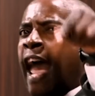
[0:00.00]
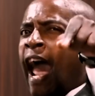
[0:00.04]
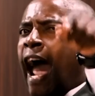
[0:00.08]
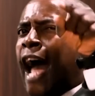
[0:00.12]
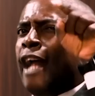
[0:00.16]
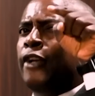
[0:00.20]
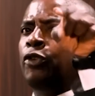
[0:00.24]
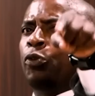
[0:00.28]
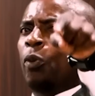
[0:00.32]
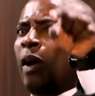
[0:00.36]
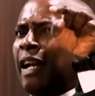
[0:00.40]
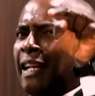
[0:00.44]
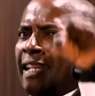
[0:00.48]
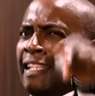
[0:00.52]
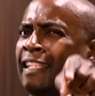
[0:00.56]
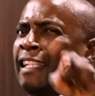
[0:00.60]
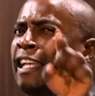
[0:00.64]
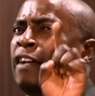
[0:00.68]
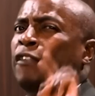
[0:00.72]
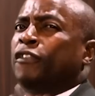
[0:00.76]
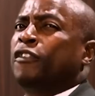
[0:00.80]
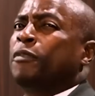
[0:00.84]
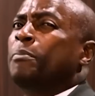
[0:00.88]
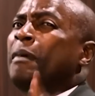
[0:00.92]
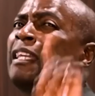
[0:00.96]
And when he
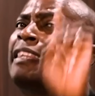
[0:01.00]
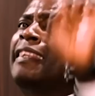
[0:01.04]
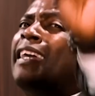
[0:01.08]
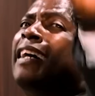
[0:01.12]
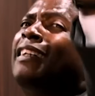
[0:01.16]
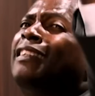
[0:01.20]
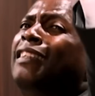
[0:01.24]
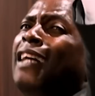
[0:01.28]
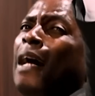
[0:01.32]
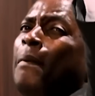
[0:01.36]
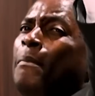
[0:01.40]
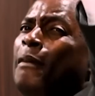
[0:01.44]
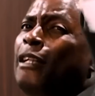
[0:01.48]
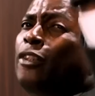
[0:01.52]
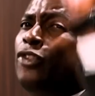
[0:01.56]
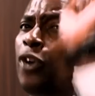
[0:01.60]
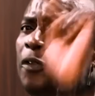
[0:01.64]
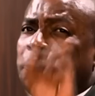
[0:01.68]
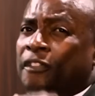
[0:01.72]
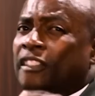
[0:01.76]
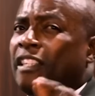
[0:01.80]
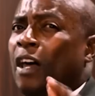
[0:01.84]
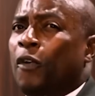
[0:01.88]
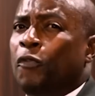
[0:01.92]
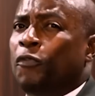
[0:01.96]
gives me the garment of
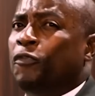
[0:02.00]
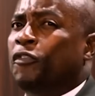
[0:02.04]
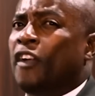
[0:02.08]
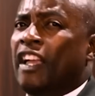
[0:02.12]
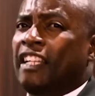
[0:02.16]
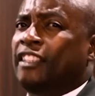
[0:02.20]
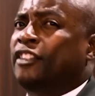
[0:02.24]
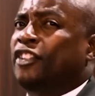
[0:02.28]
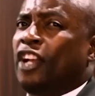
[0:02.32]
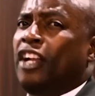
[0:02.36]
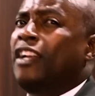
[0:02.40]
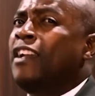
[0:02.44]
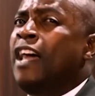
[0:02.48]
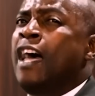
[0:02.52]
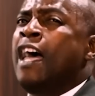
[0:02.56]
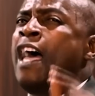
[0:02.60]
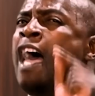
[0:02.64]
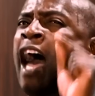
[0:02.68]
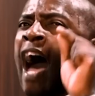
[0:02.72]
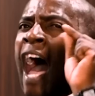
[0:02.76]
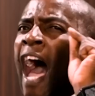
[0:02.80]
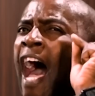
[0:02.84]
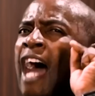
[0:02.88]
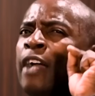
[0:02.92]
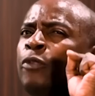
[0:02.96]
salvation,
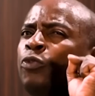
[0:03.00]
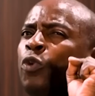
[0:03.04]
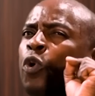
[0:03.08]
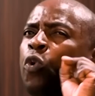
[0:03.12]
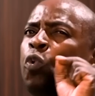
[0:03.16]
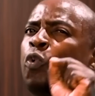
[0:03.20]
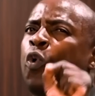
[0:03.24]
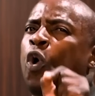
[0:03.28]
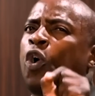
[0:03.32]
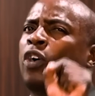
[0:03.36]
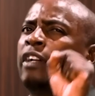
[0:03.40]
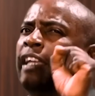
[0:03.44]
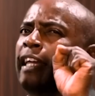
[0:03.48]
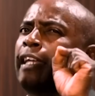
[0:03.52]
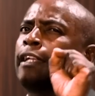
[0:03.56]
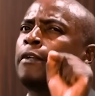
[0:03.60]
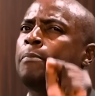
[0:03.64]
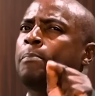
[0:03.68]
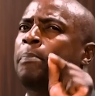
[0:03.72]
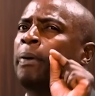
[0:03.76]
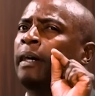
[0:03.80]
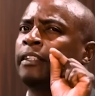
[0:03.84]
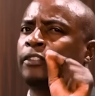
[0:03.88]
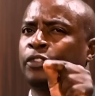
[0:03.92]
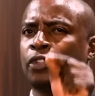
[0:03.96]
I will walk in
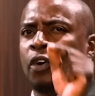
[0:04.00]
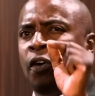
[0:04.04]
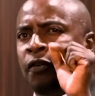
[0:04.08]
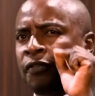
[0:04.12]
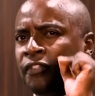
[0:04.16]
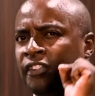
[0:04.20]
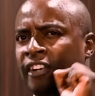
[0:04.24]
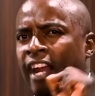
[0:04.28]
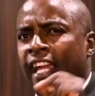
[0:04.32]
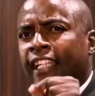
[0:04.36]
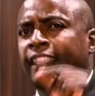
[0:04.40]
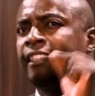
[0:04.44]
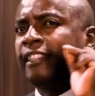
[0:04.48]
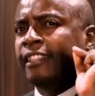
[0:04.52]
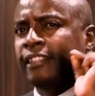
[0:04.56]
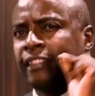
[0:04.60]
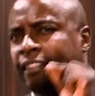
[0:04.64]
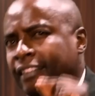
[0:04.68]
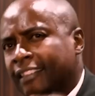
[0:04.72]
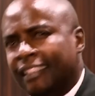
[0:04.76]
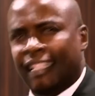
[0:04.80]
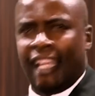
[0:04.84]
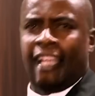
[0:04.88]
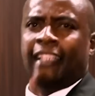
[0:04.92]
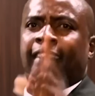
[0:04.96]
paths of
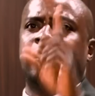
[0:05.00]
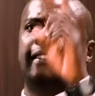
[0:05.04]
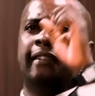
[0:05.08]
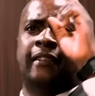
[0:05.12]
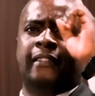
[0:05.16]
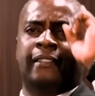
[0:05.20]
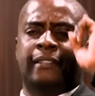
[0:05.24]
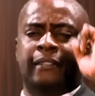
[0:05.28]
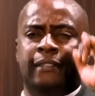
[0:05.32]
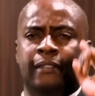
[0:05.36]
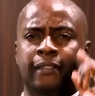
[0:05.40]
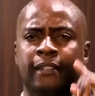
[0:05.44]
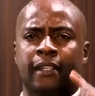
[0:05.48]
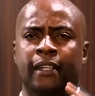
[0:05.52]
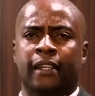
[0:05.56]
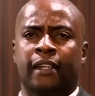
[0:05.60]
righteousness.